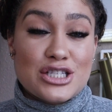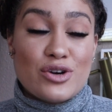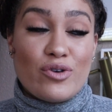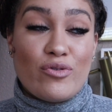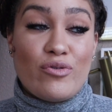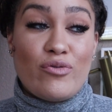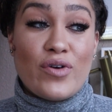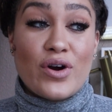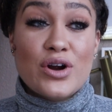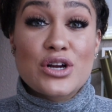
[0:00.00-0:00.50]
So
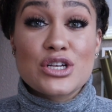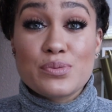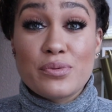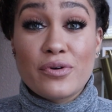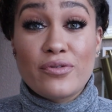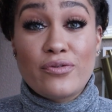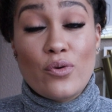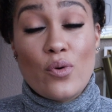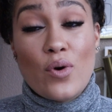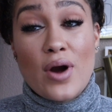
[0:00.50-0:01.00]
first,
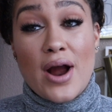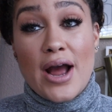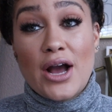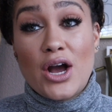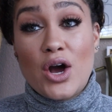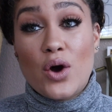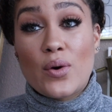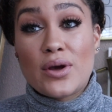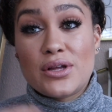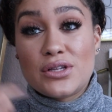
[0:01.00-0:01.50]
before I
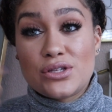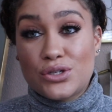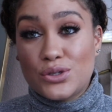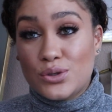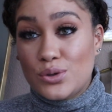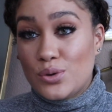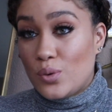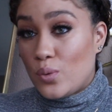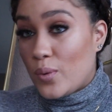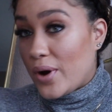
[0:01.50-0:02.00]
go
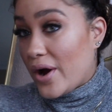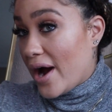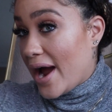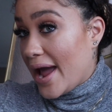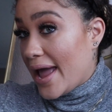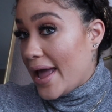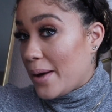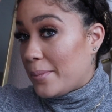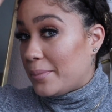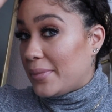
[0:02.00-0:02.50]
into where I
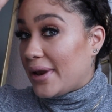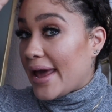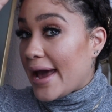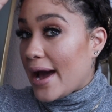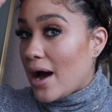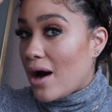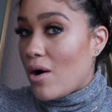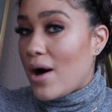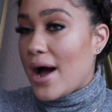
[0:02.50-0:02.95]
am now,